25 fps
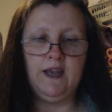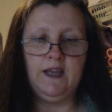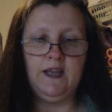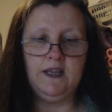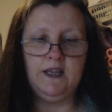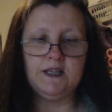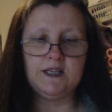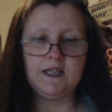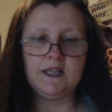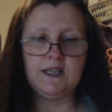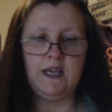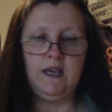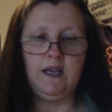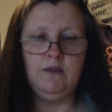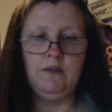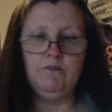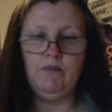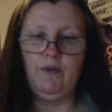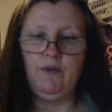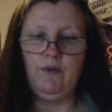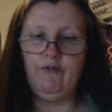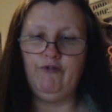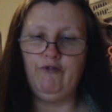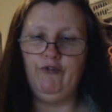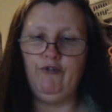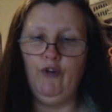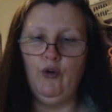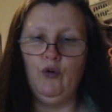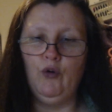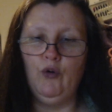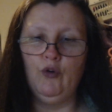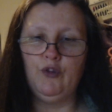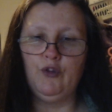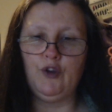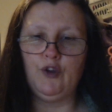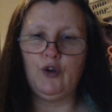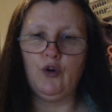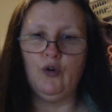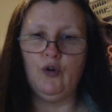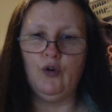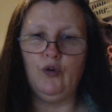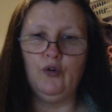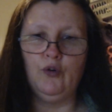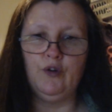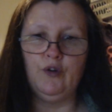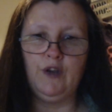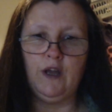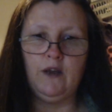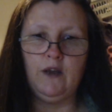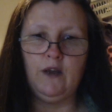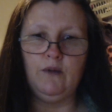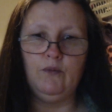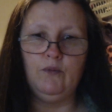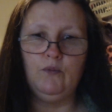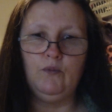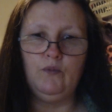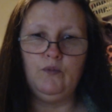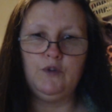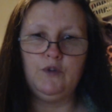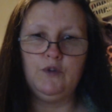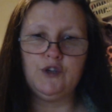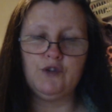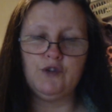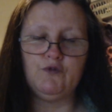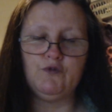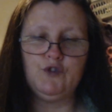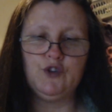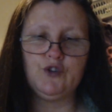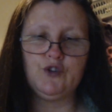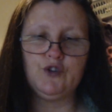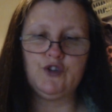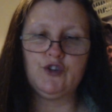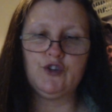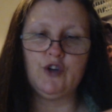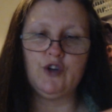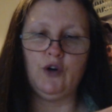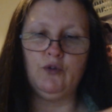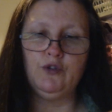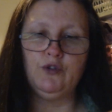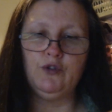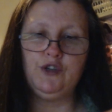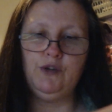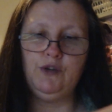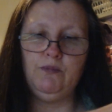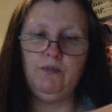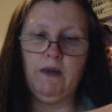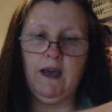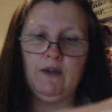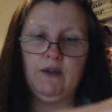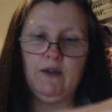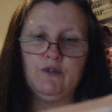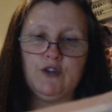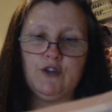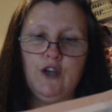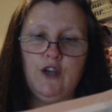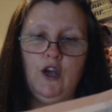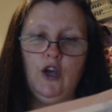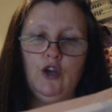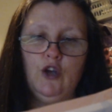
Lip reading: it's saying before the corner, which I've just told you about,